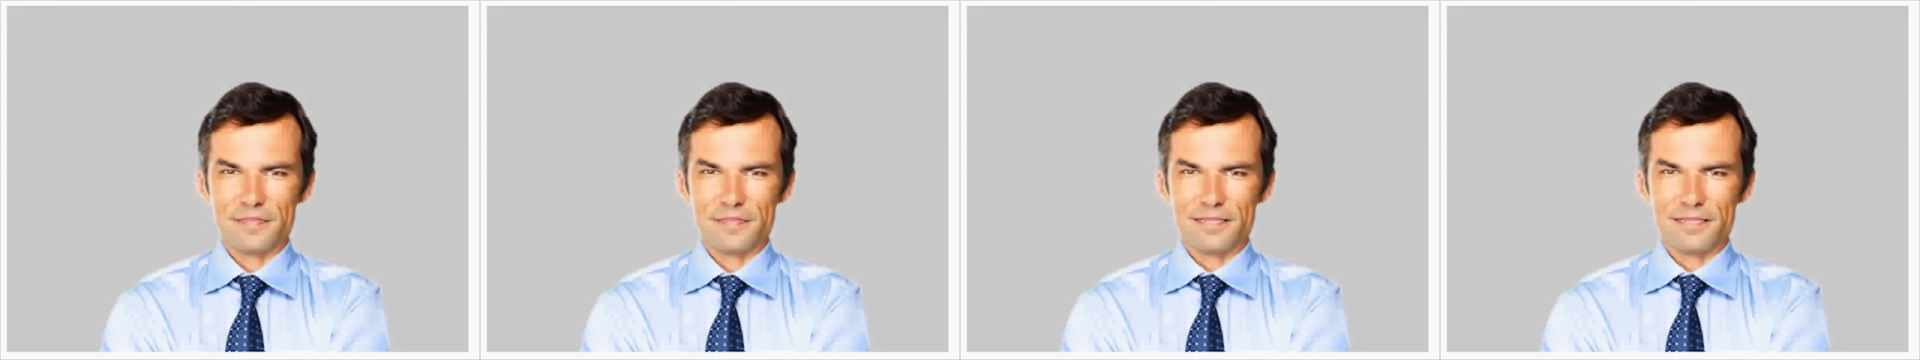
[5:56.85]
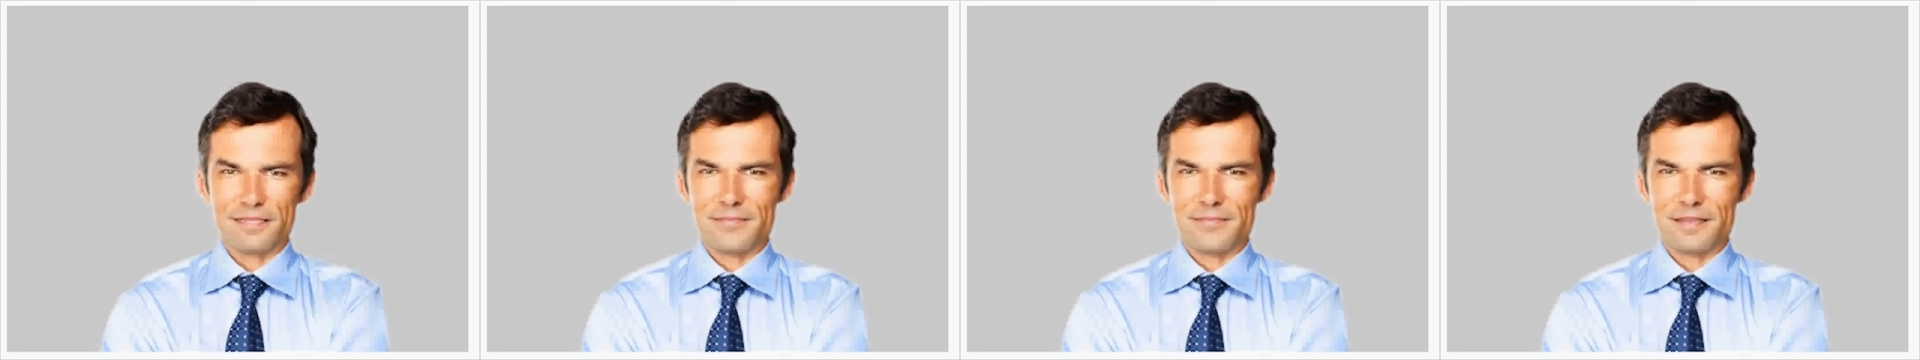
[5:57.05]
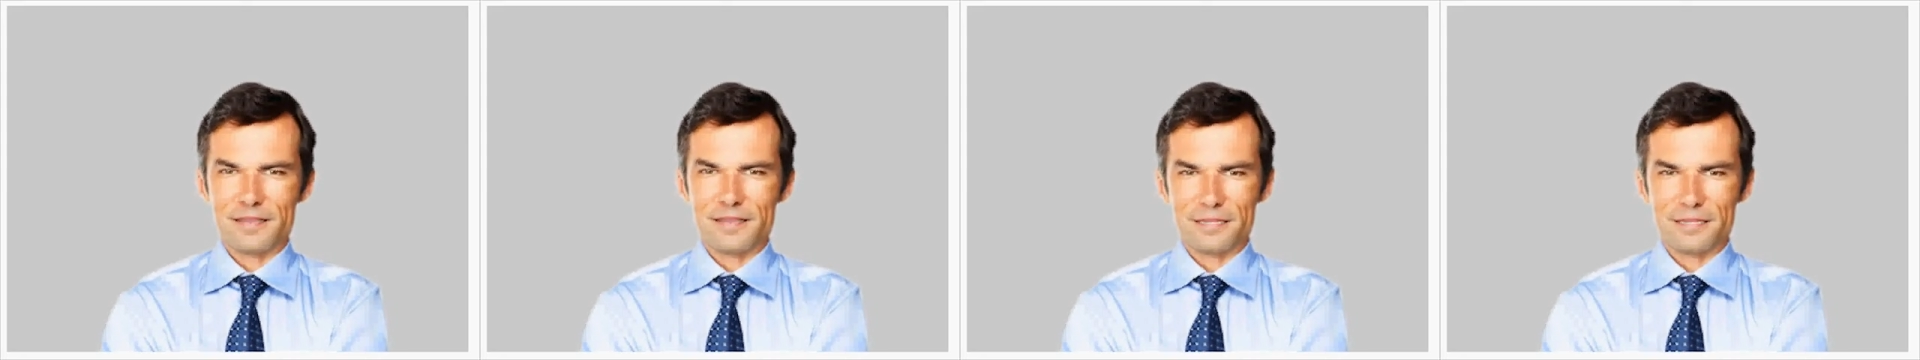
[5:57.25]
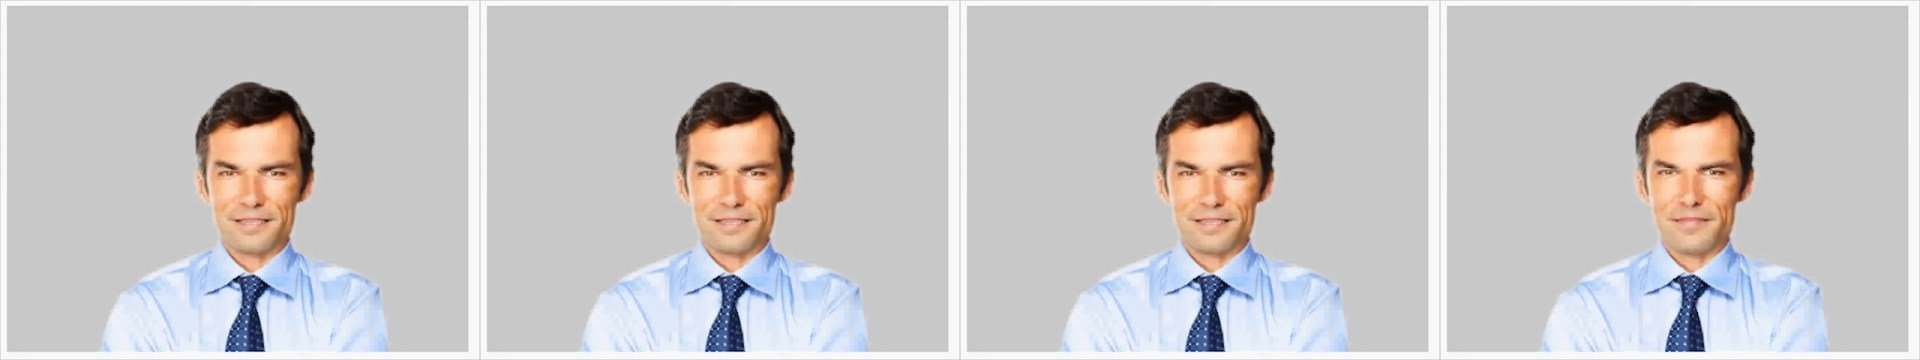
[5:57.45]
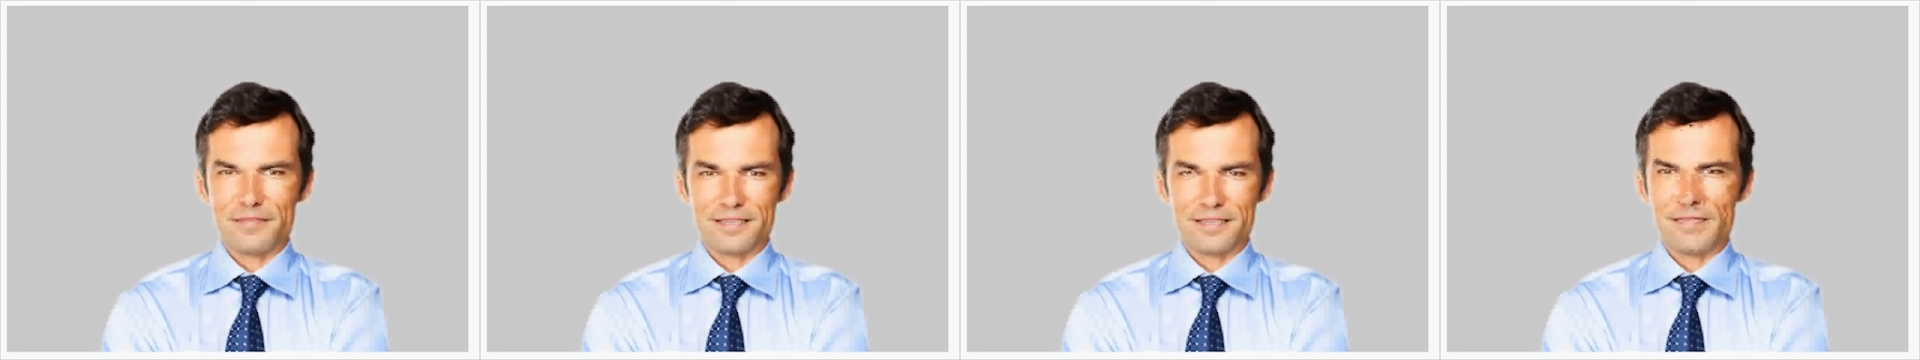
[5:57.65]
as Islam and
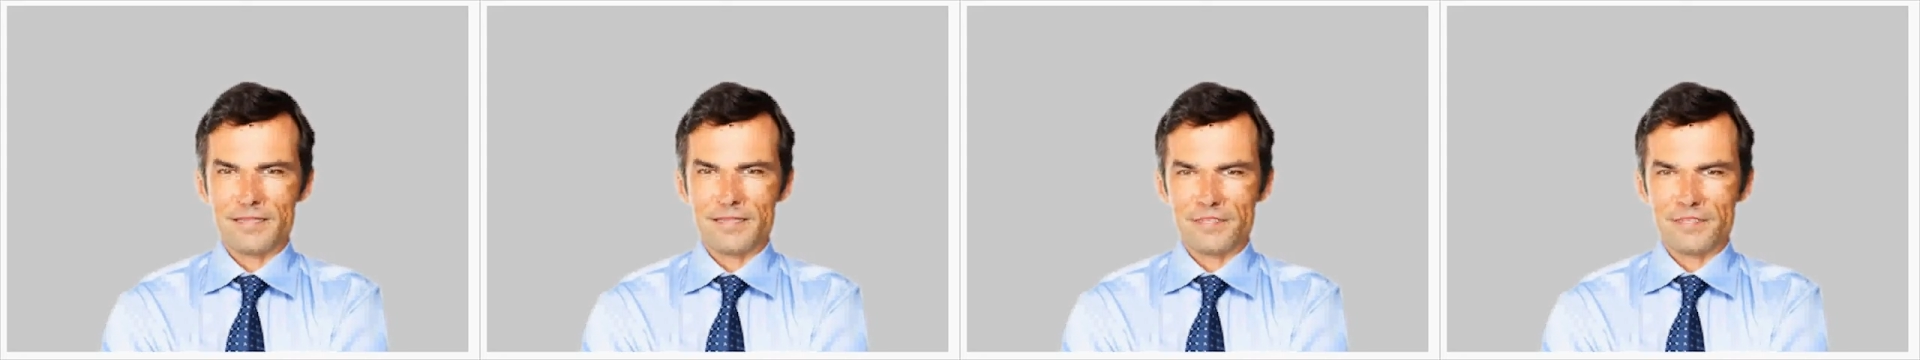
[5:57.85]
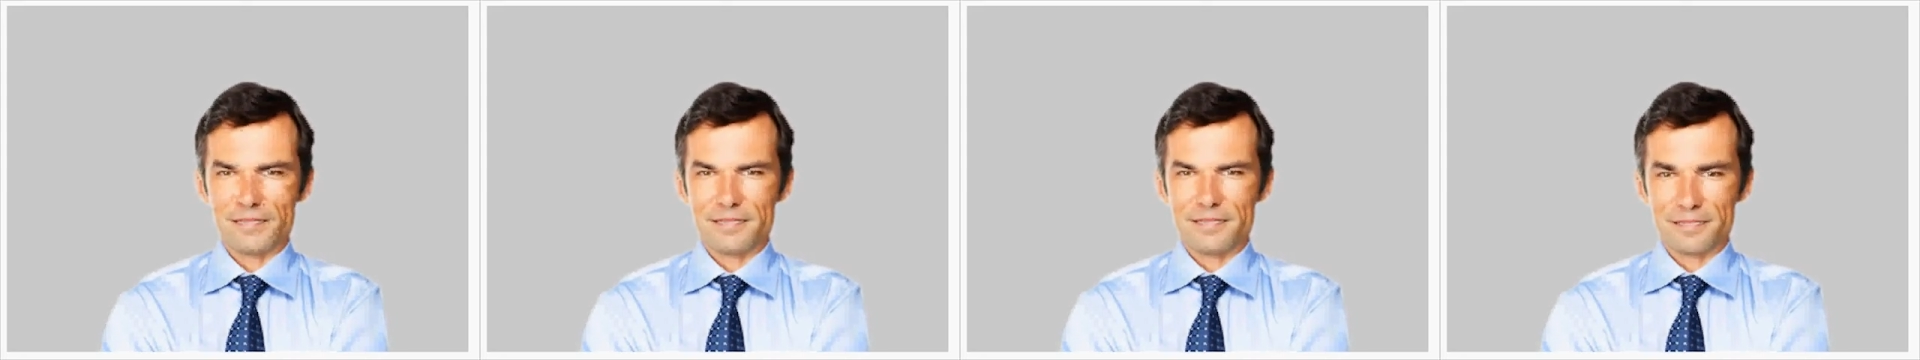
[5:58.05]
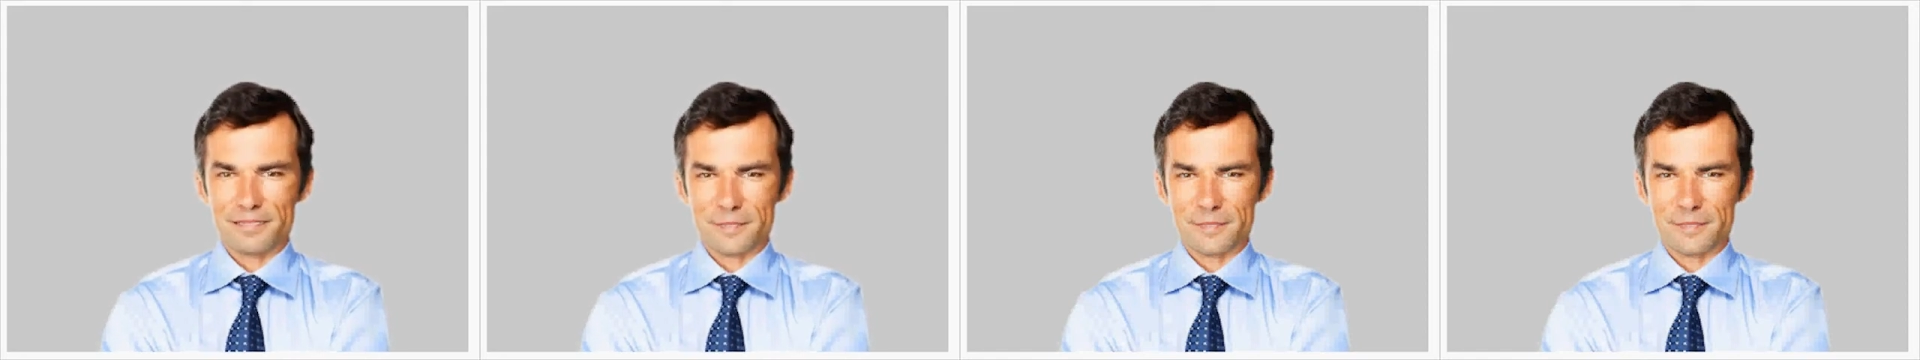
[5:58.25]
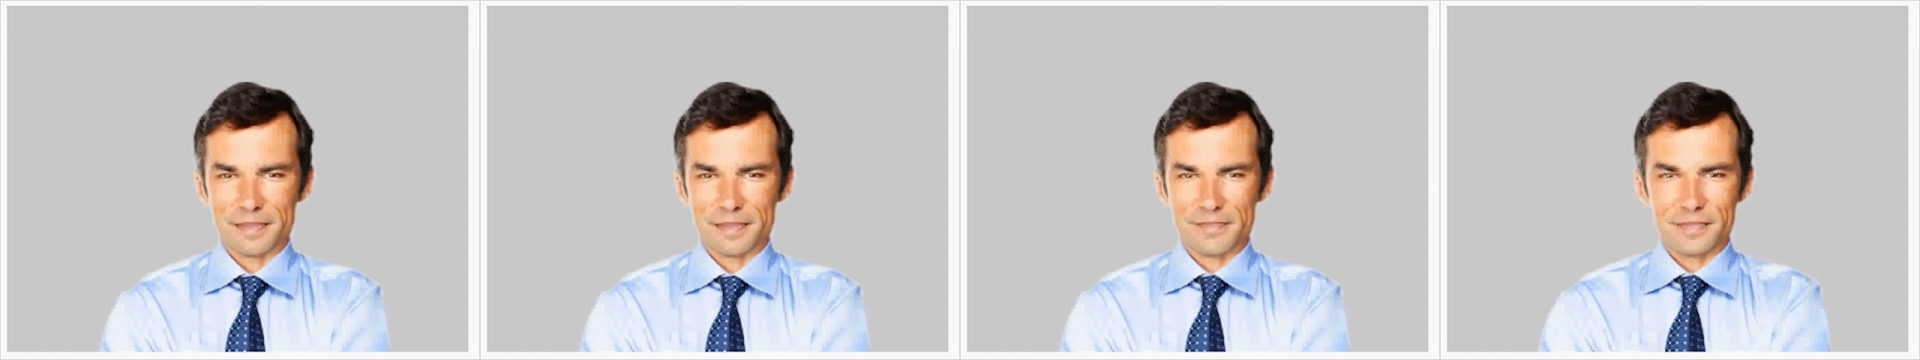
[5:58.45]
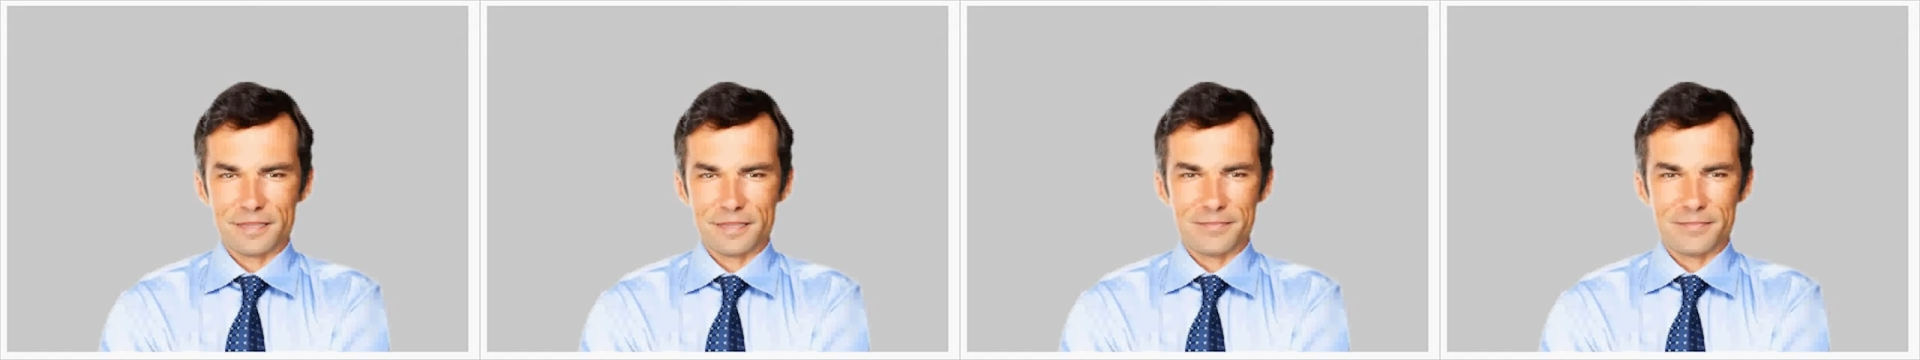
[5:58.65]
even ancient
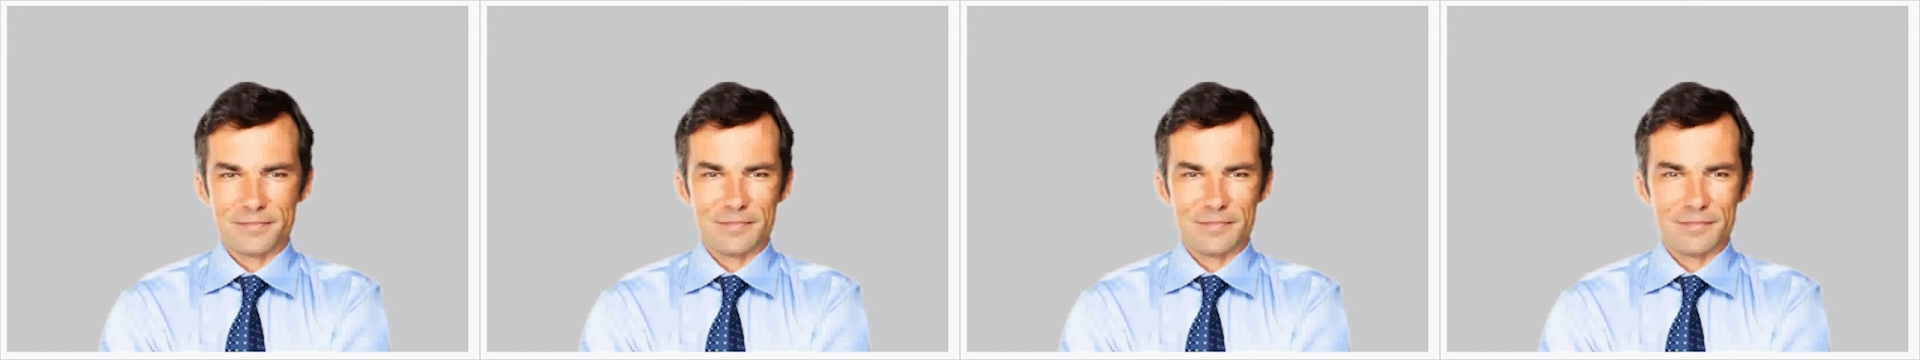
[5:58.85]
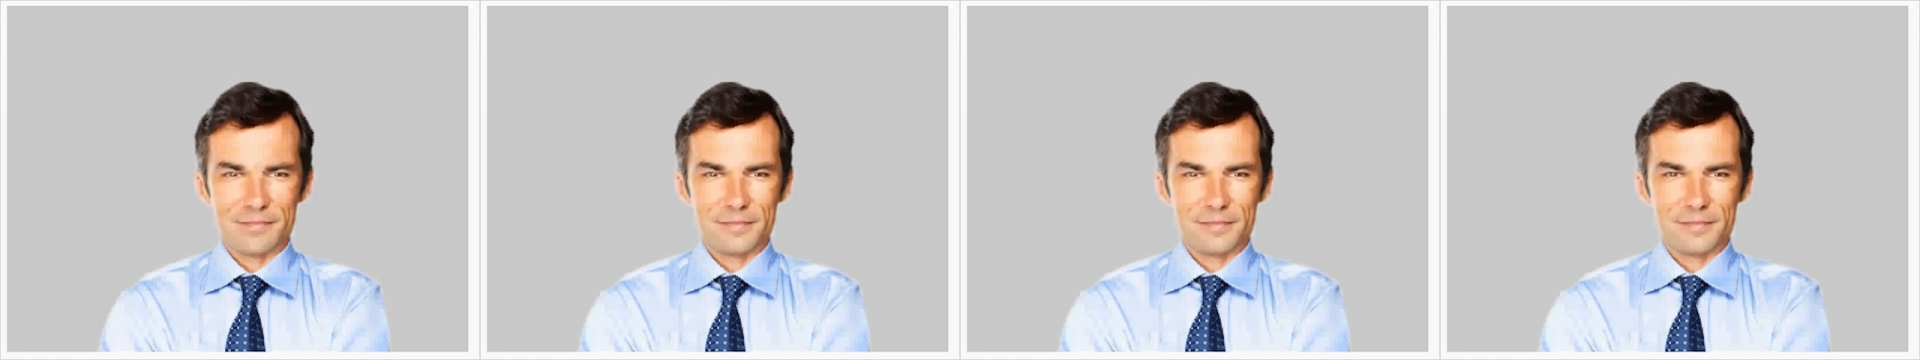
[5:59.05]
Judaism,